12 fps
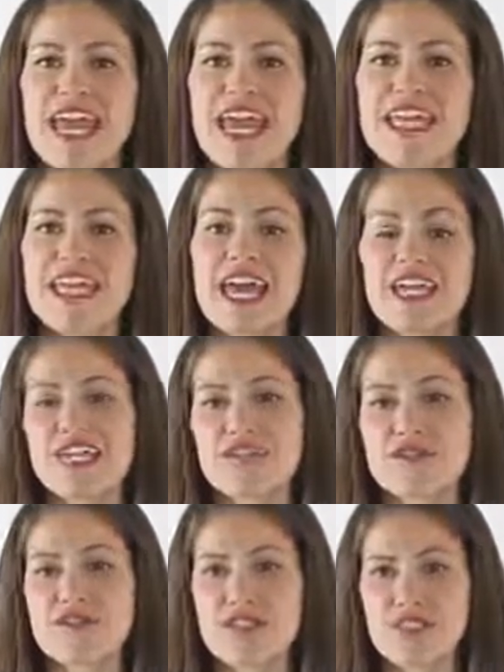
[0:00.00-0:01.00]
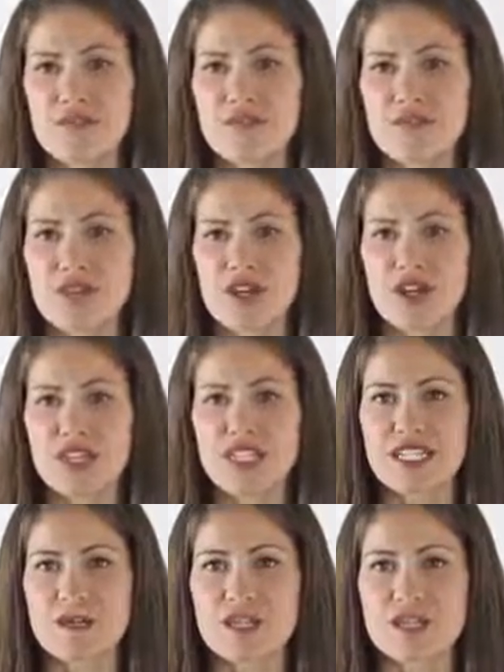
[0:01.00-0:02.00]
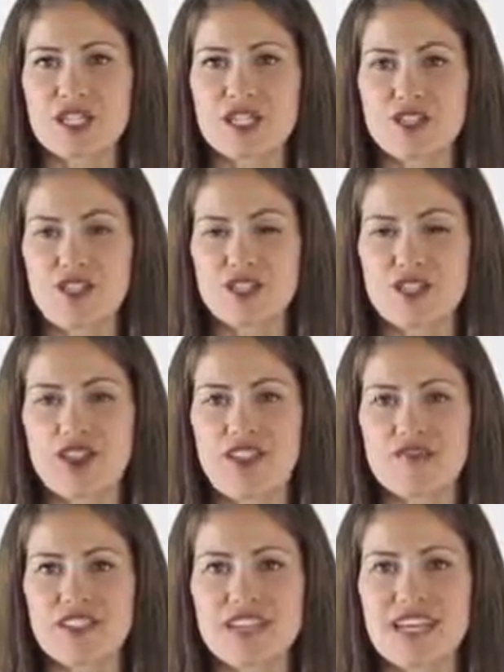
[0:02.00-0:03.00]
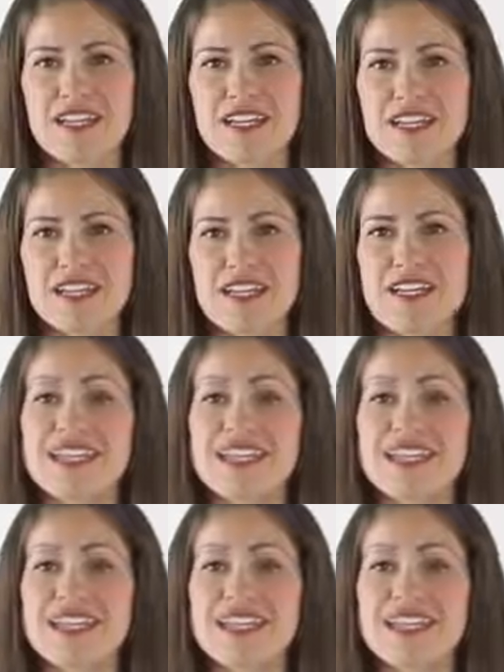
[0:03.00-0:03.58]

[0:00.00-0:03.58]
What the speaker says: and negatives are typically stressed or emphasized.